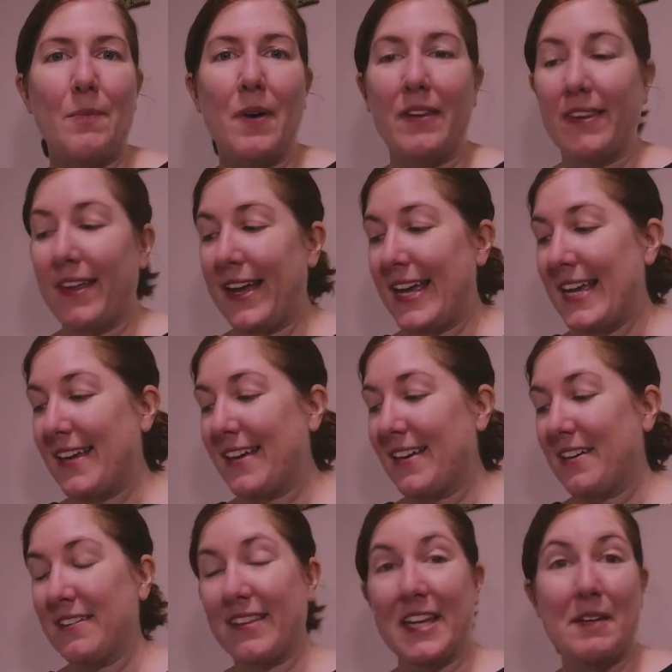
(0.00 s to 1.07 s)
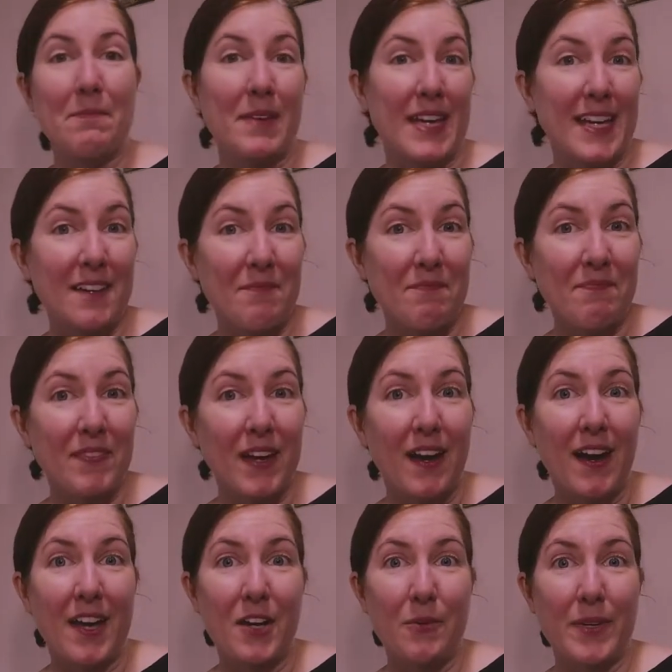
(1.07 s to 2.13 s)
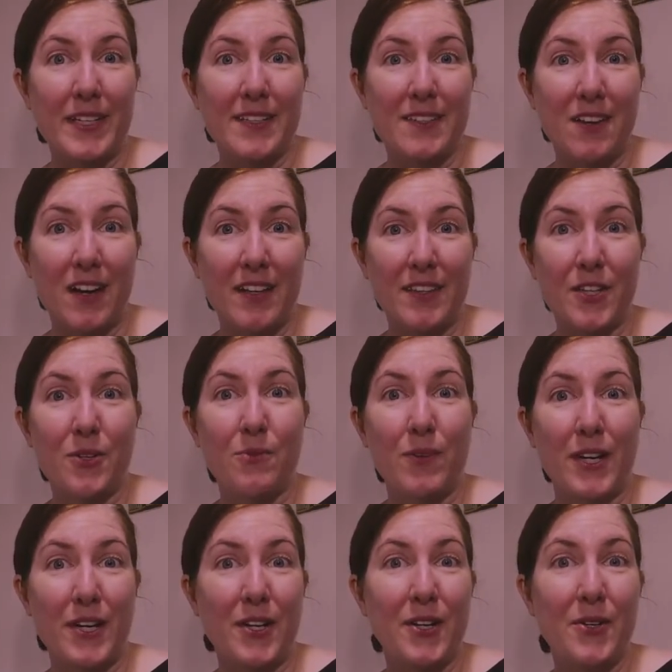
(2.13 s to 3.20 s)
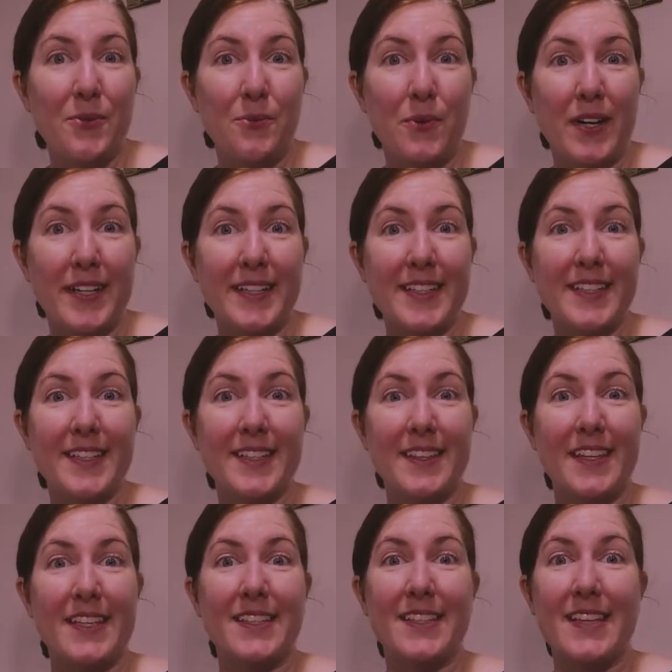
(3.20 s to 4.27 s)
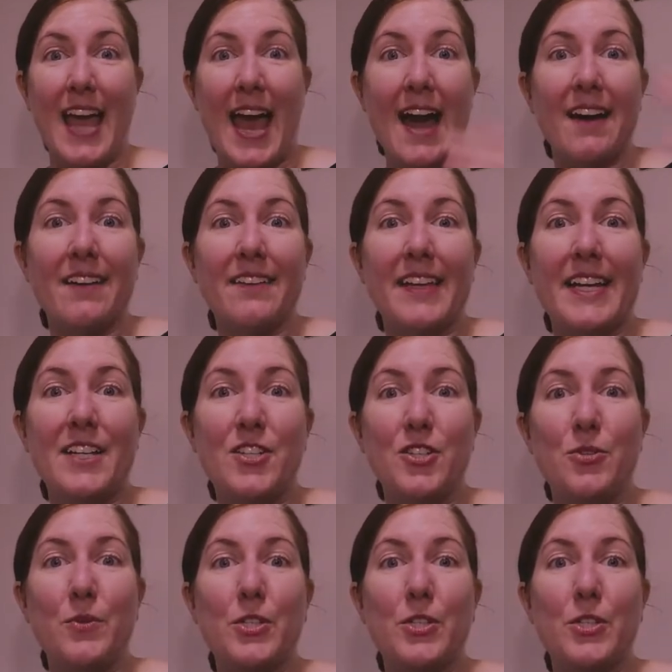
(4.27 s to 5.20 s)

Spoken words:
Like me, I always thought that a runner was this accolade to